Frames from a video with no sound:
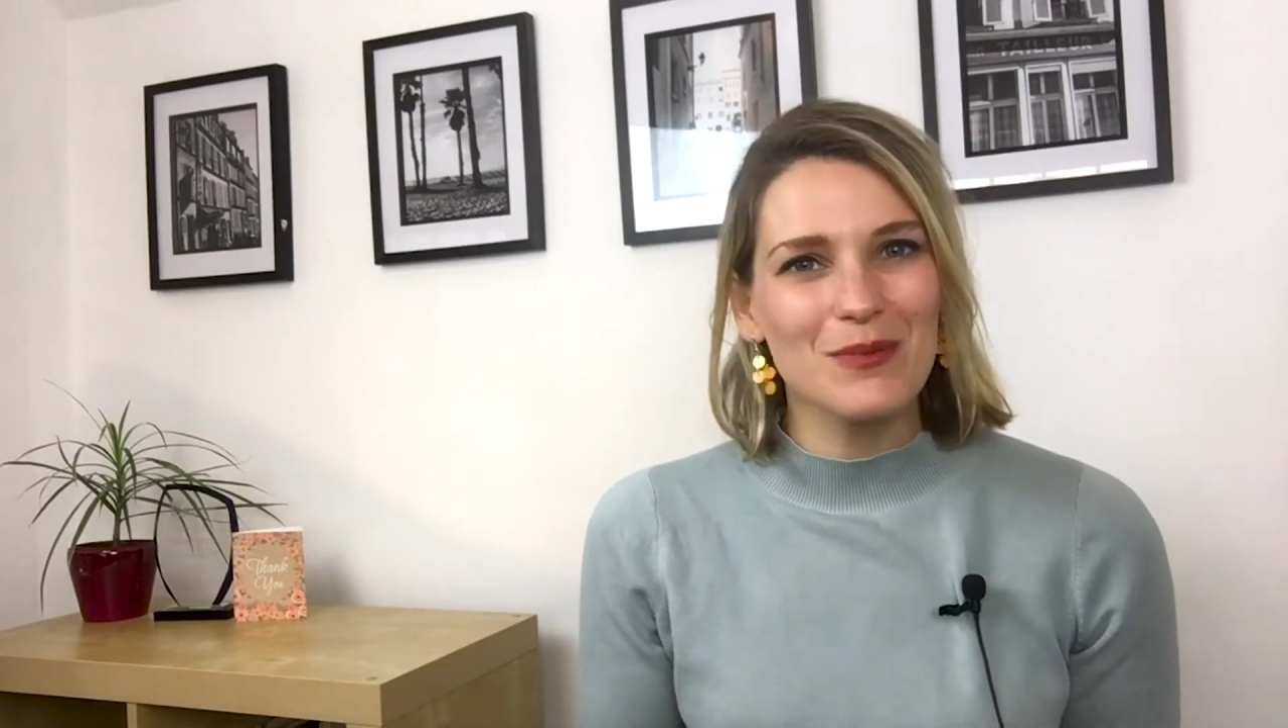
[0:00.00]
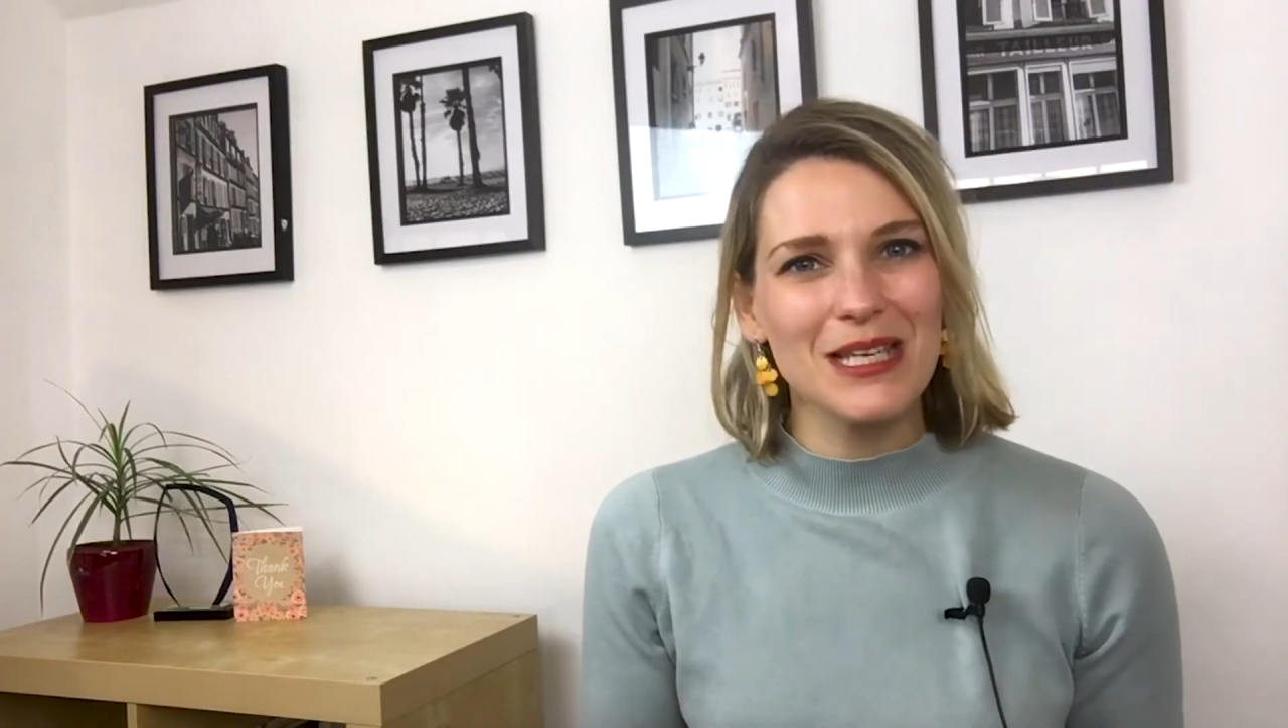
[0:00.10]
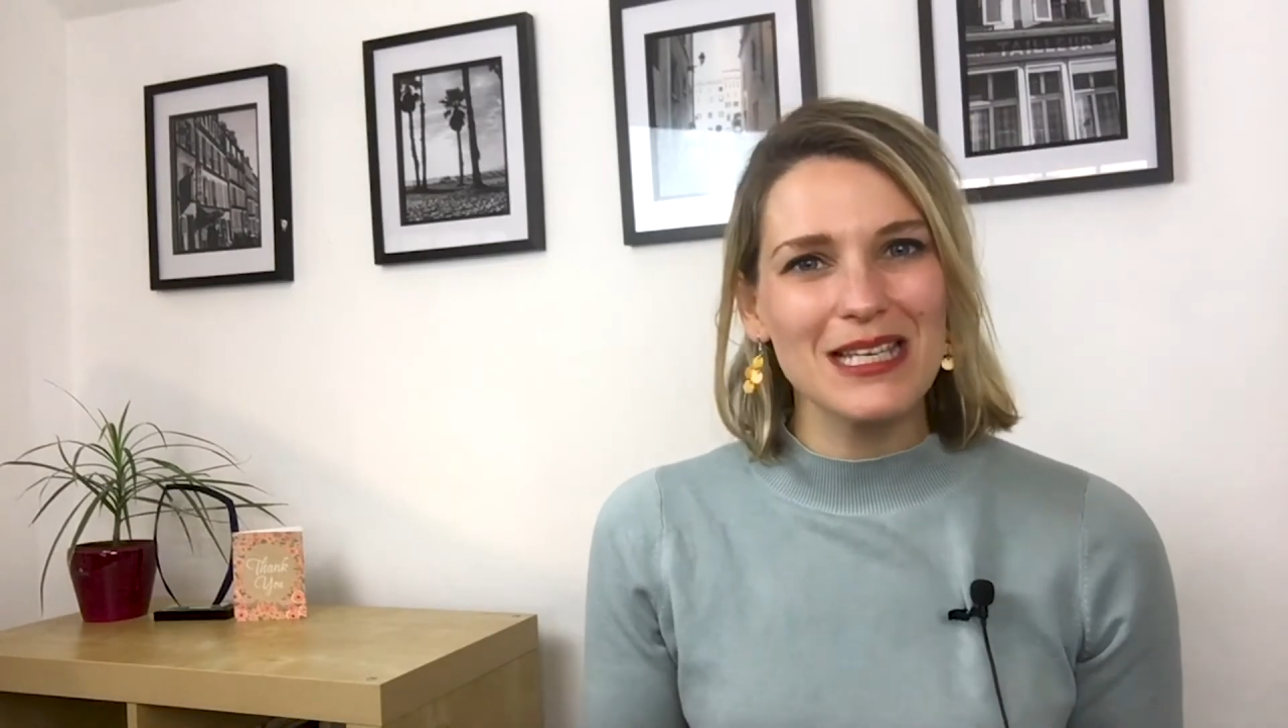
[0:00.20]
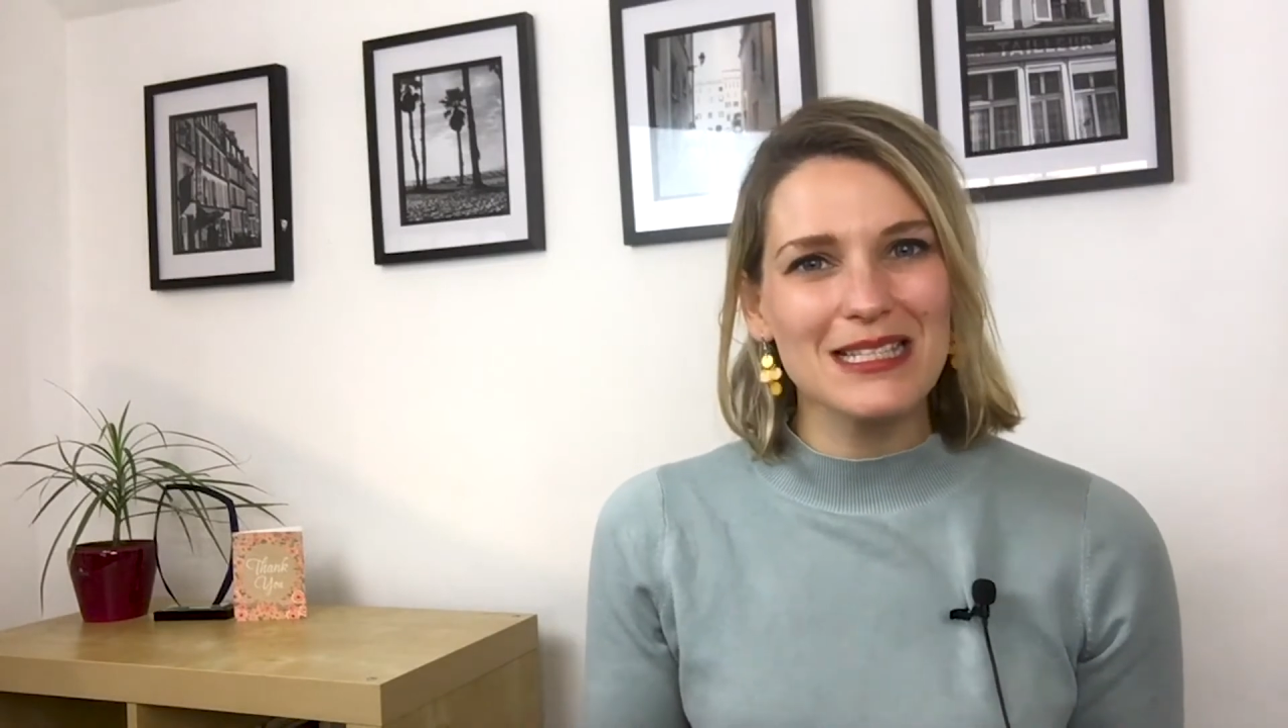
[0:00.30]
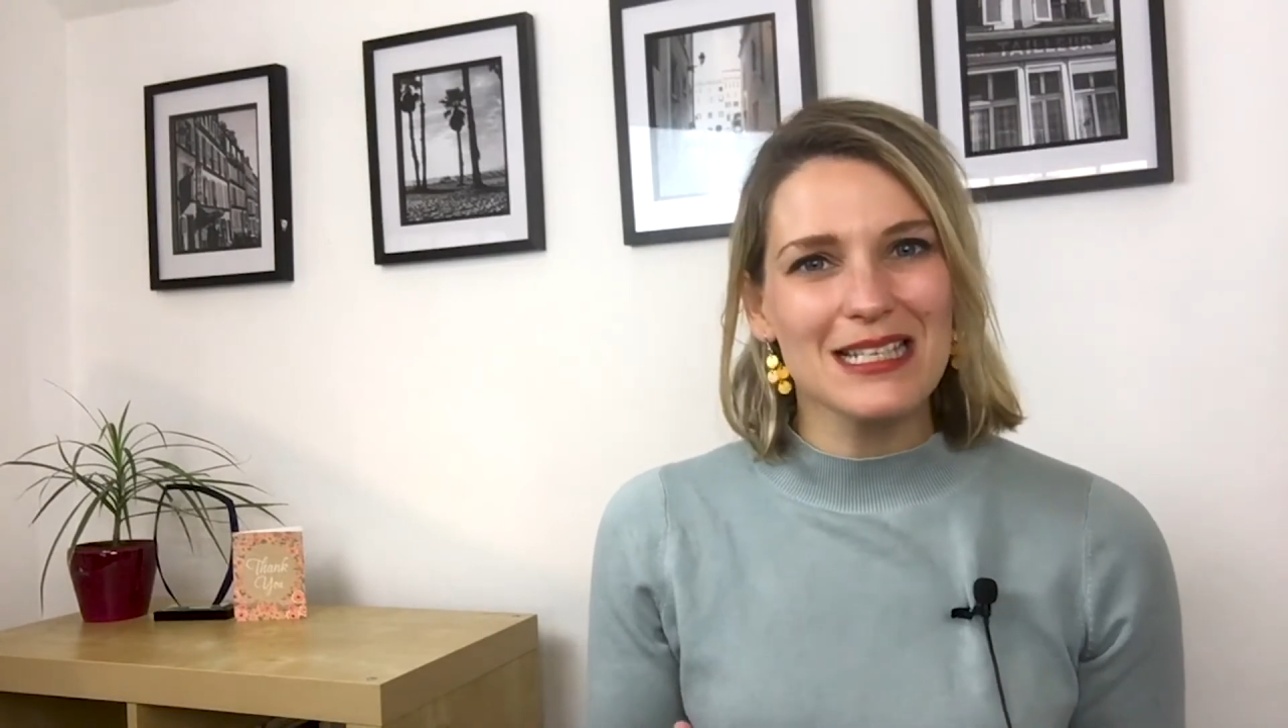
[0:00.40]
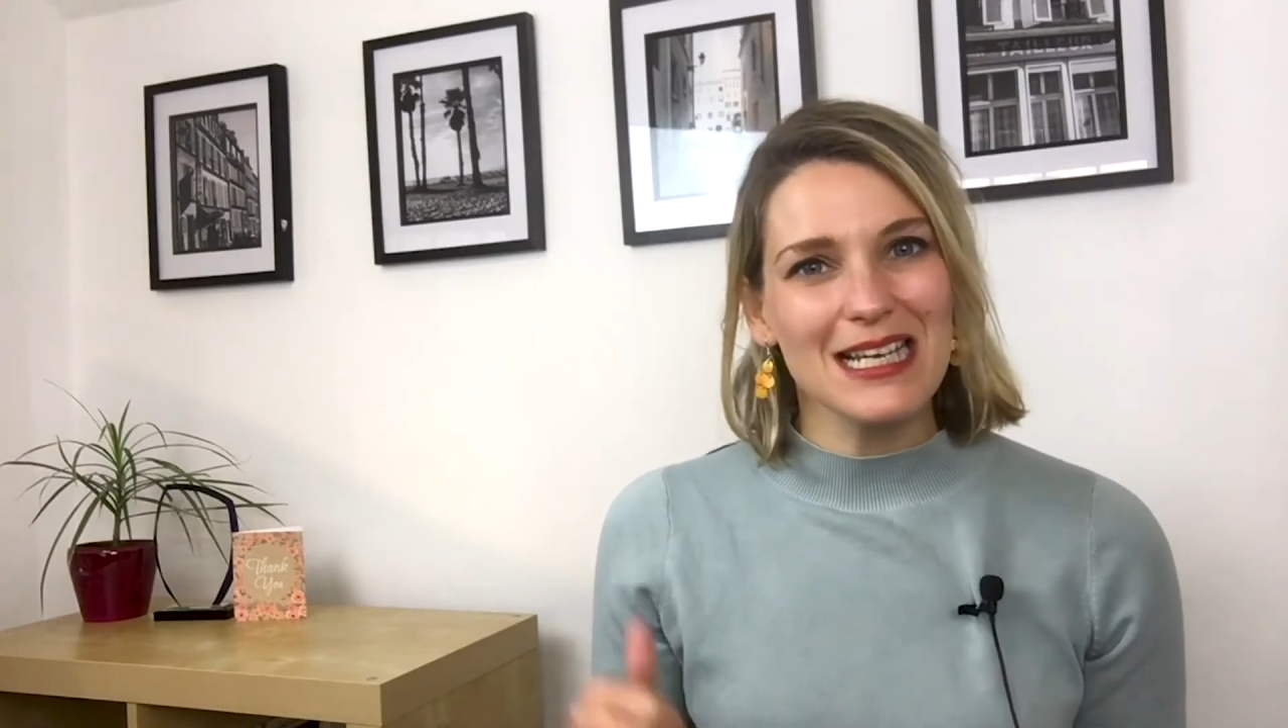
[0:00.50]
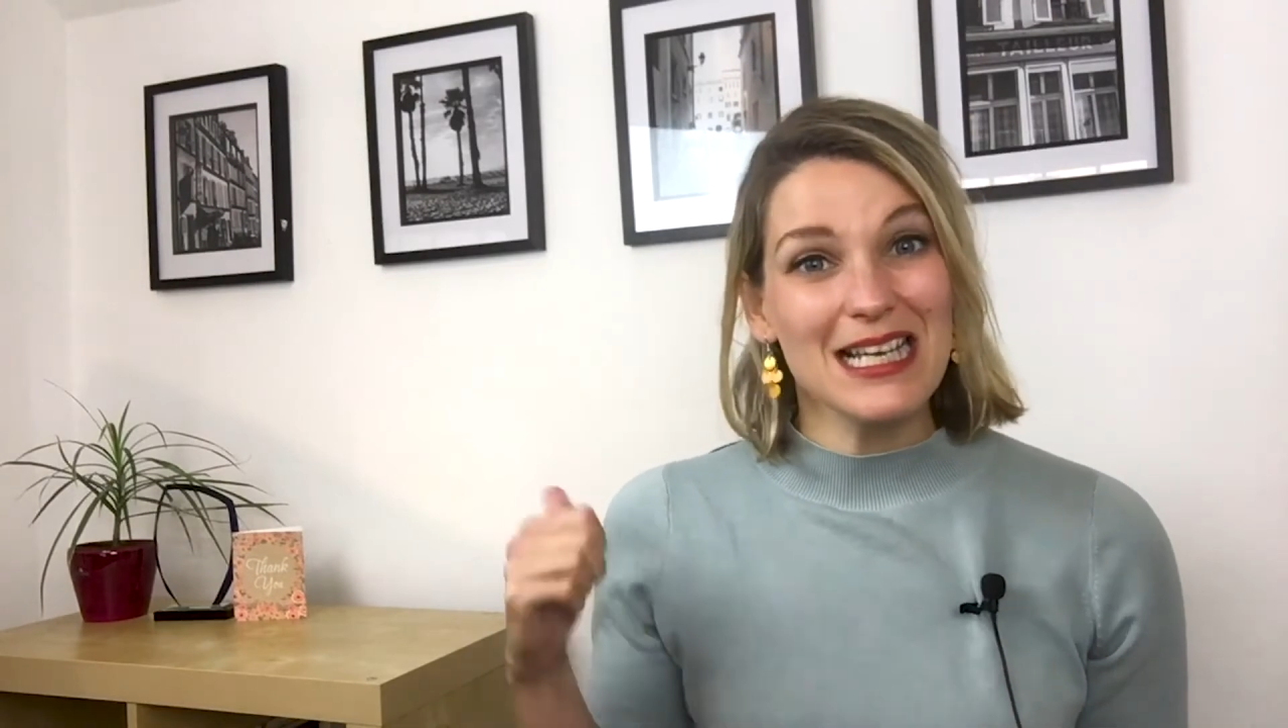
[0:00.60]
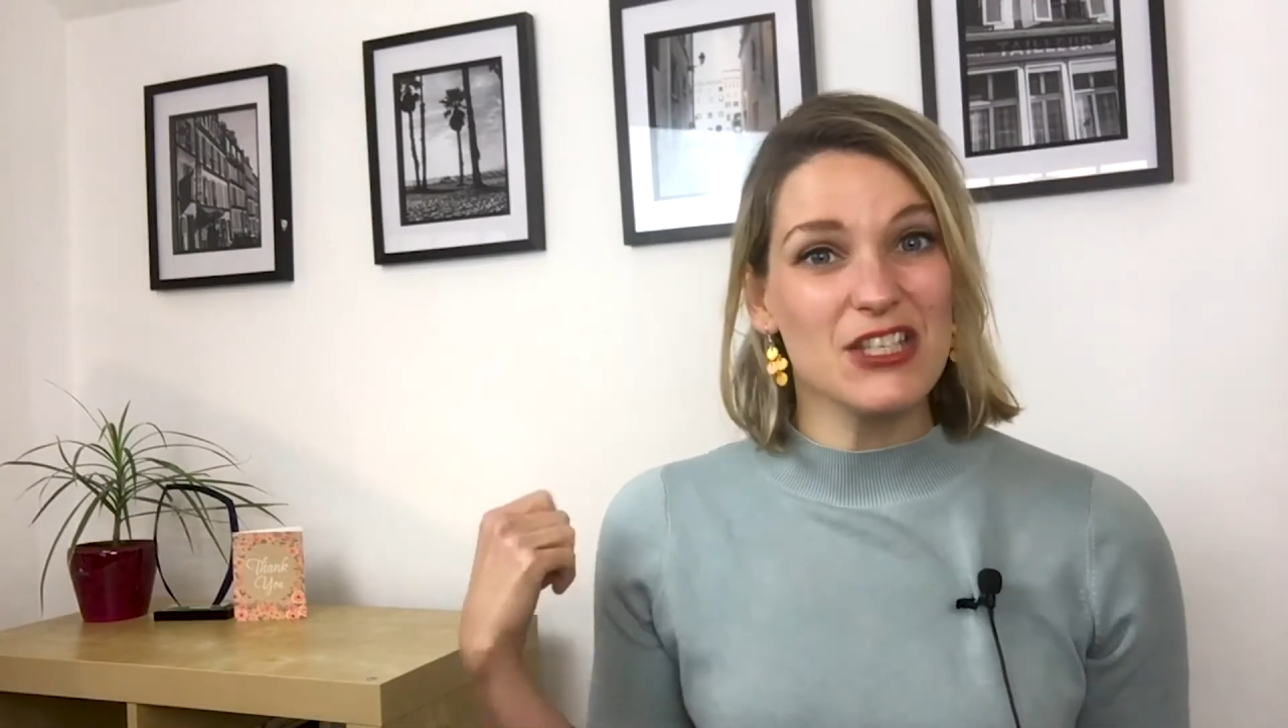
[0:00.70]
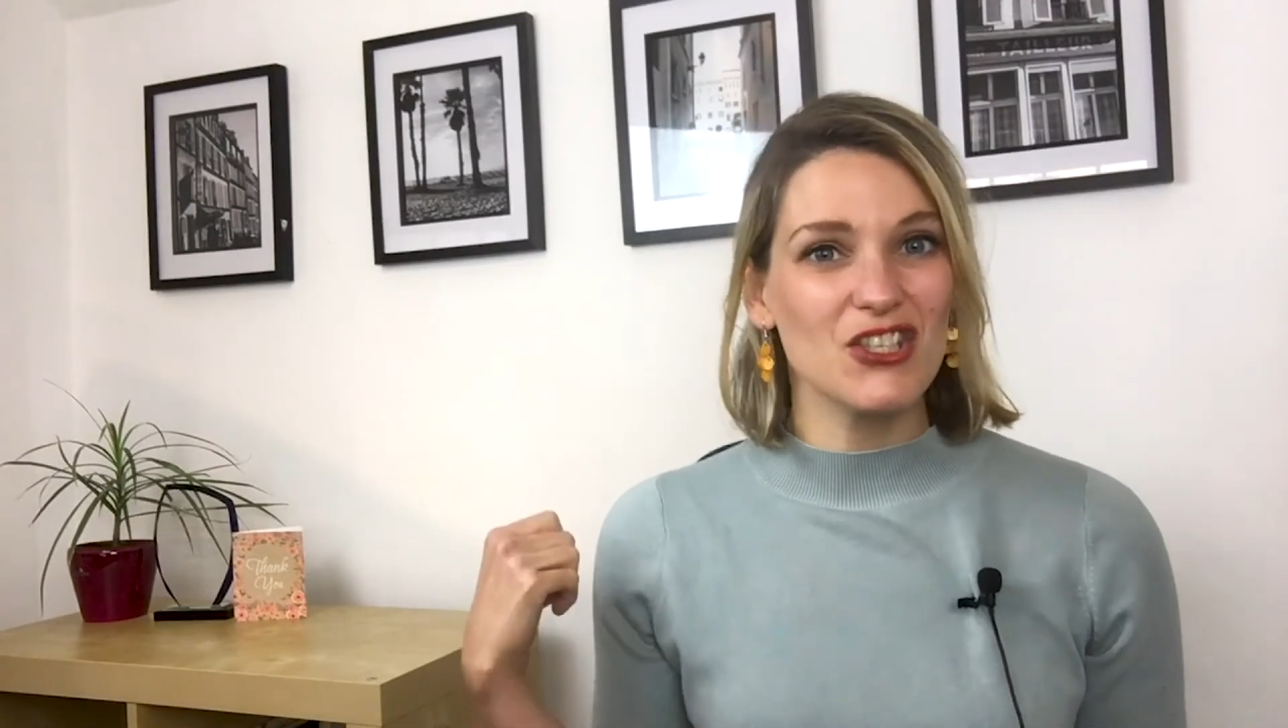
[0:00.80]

Because it's